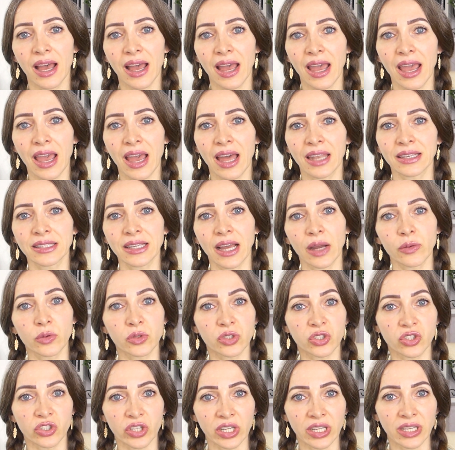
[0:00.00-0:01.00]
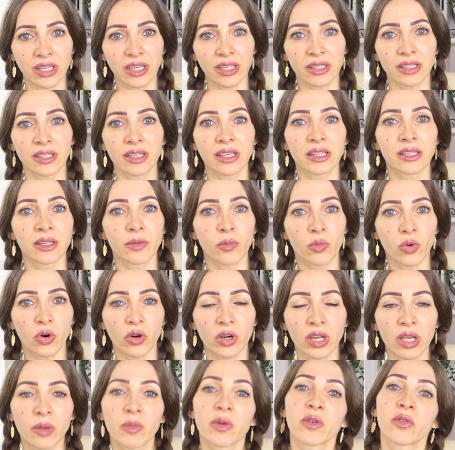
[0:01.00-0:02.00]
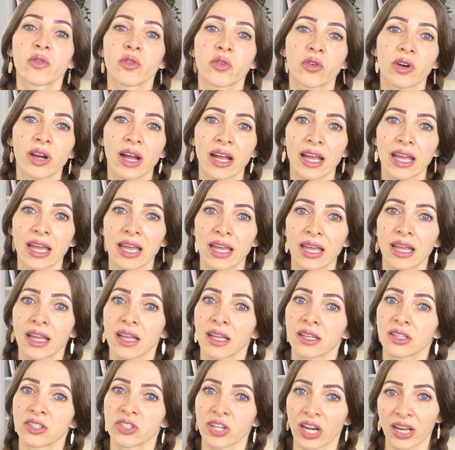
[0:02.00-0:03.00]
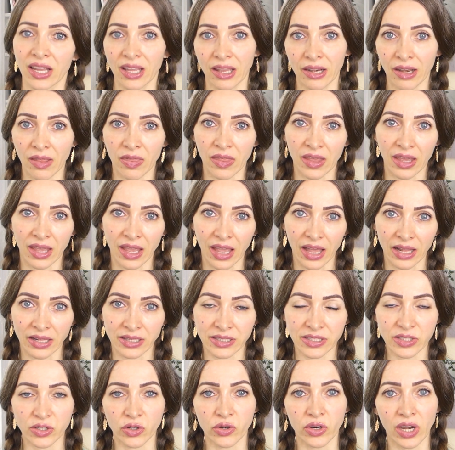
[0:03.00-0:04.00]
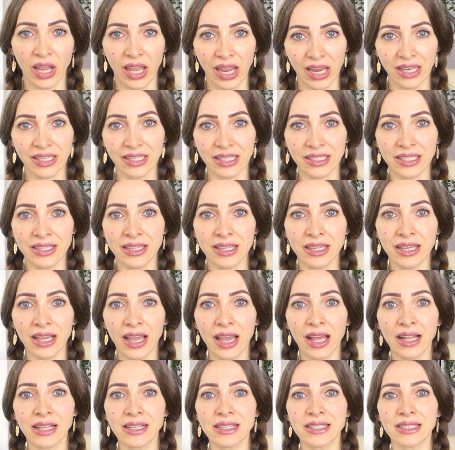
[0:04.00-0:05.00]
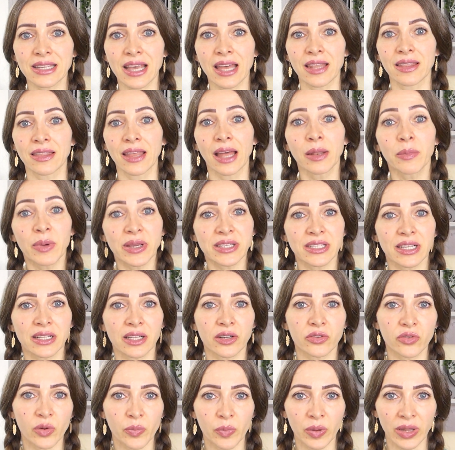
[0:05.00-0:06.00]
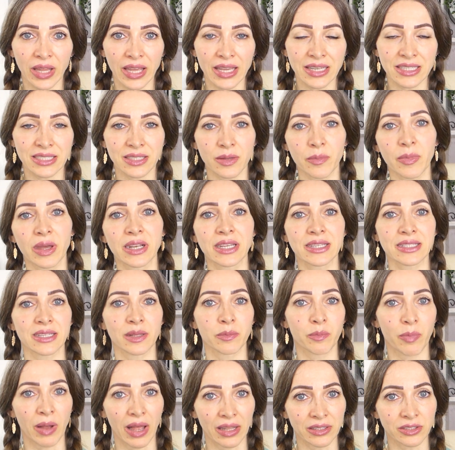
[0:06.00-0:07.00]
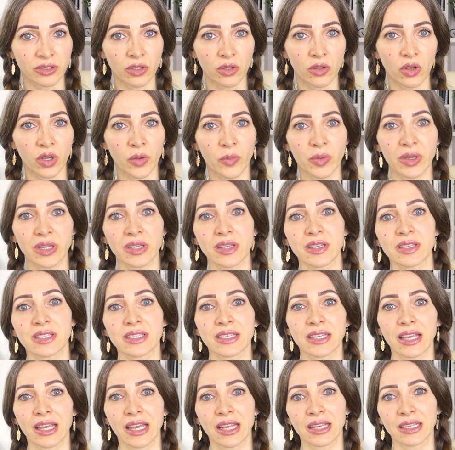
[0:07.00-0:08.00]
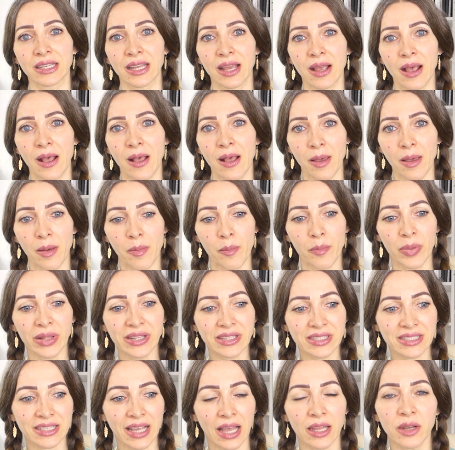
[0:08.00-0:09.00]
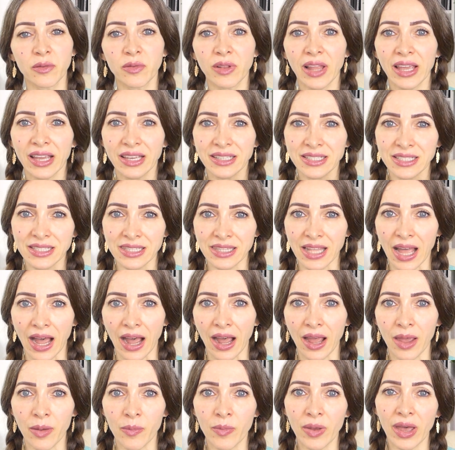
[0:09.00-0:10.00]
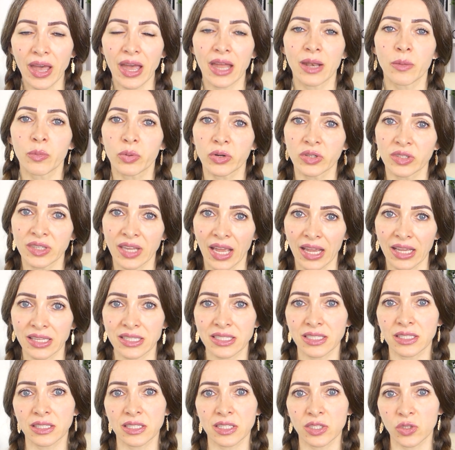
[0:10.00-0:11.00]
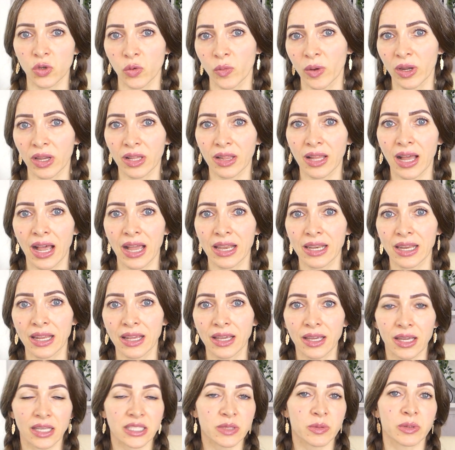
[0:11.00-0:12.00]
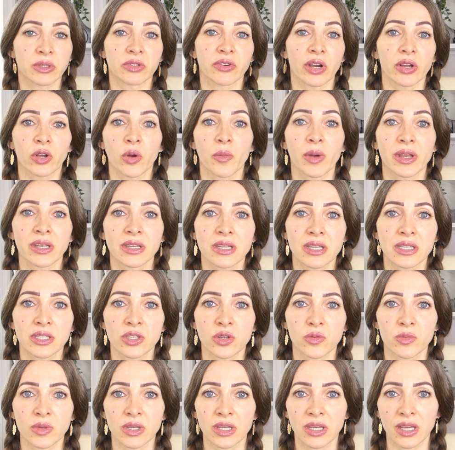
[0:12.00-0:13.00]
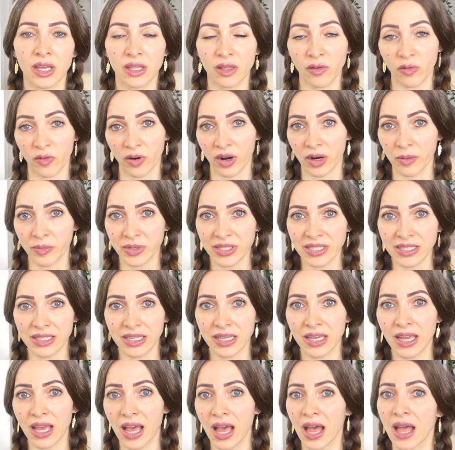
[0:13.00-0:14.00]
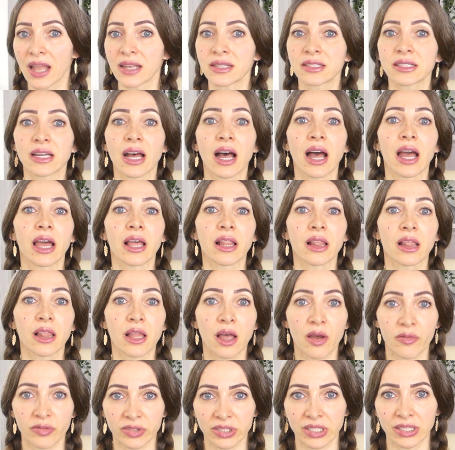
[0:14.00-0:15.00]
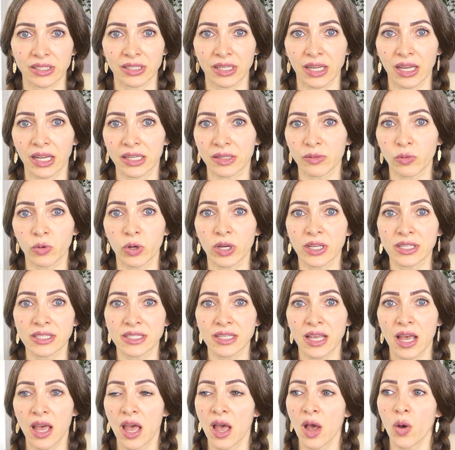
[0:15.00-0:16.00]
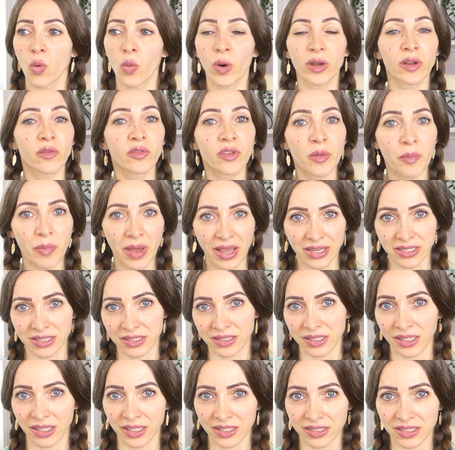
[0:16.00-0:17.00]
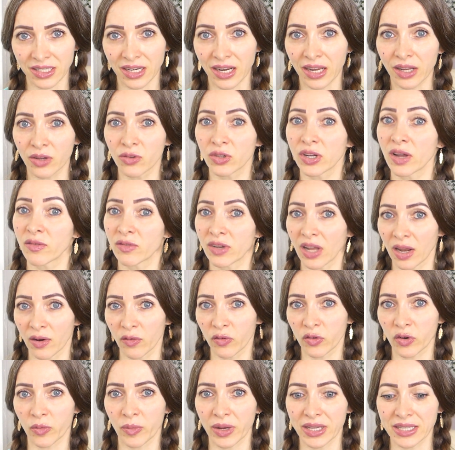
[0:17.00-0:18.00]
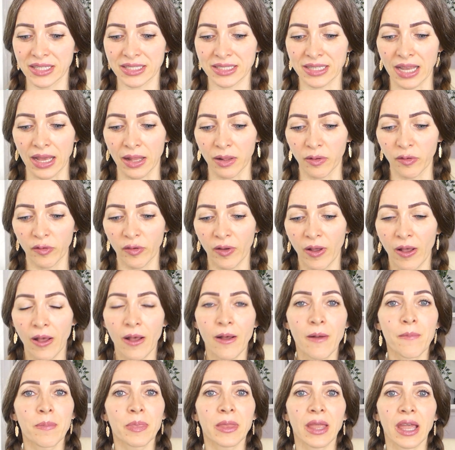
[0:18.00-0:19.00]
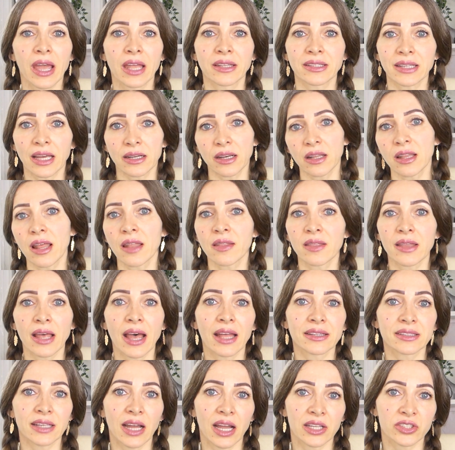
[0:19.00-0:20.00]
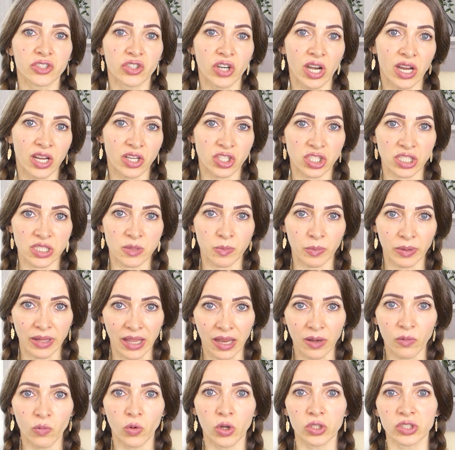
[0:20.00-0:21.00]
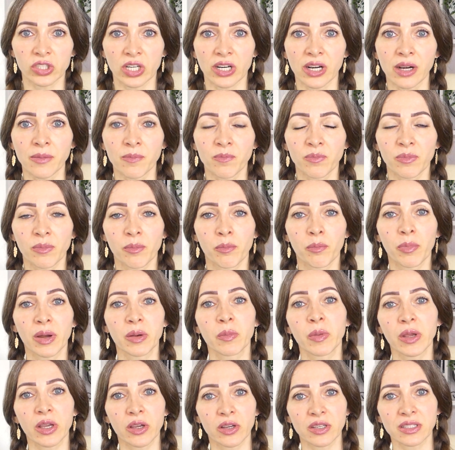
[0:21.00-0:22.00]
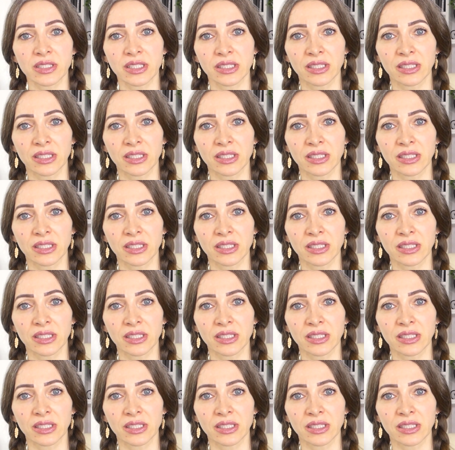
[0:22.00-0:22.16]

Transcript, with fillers: and I would drink it in the morning before I drank anything else or ate anything else and that basically replaced the medicine Pantoloc because it builds kind of like a slime and protects the stomach lining. It's been recommended to me in the pharmacy and I loved it. It was one of the best things that I could have done for myself. And other than that, I drank just plain water but because